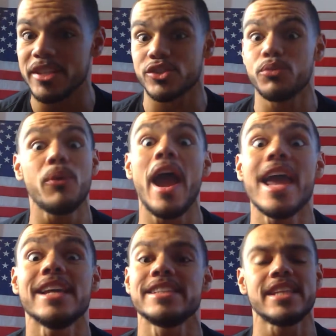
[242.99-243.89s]
It's
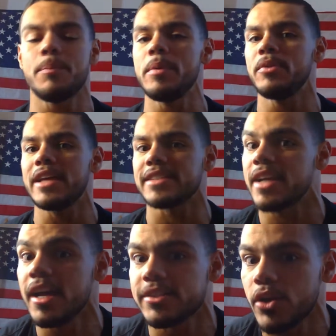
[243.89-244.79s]
crazy that people like to
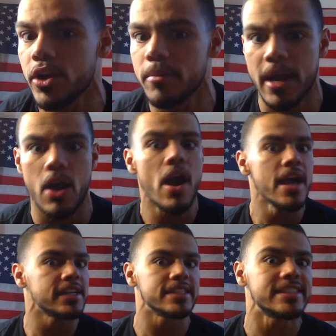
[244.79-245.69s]
cut sodium out
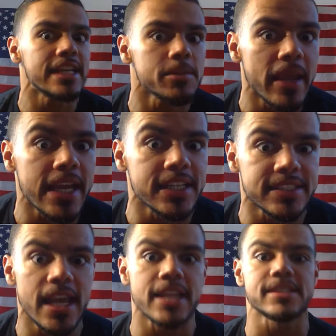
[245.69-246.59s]
because it doesn't make any
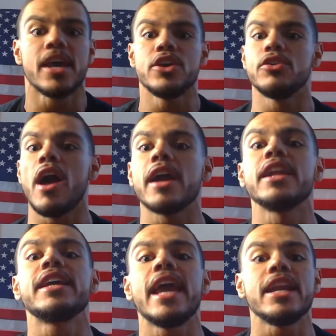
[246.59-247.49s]
sense. You're not
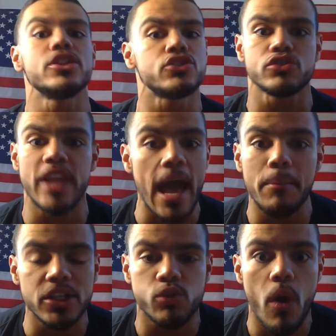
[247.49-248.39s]
going to gain that
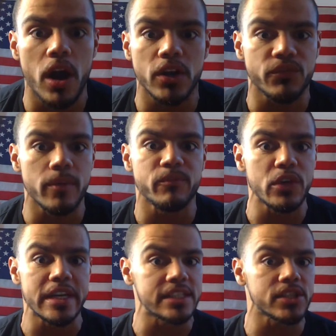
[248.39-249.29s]
much water from
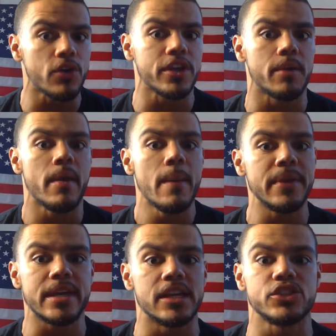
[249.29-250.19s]
freaking sodium
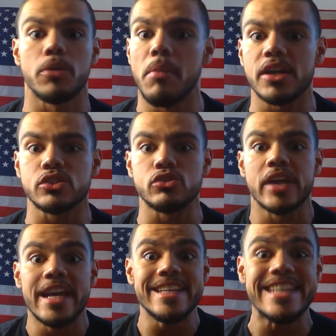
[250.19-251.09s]
because your
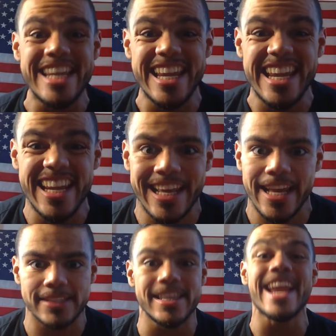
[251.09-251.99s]
muscles need
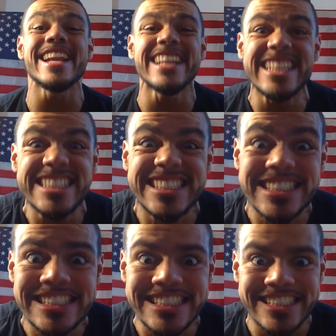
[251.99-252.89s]
it. They
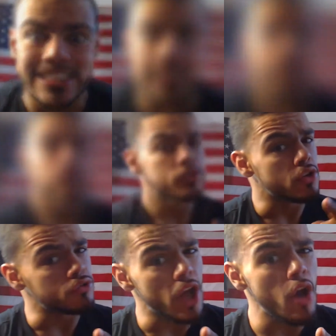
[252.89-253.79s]
need it.
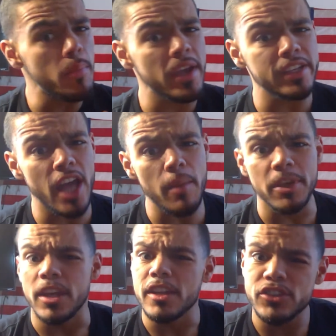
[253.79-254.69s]
So don't be a
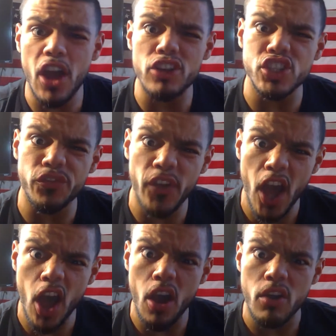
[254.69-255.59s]
dummy and salt your
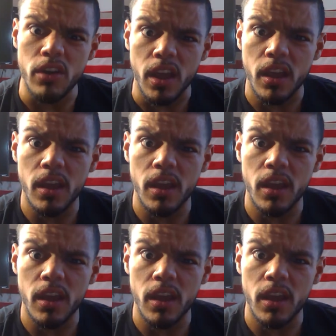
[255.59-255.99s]
food.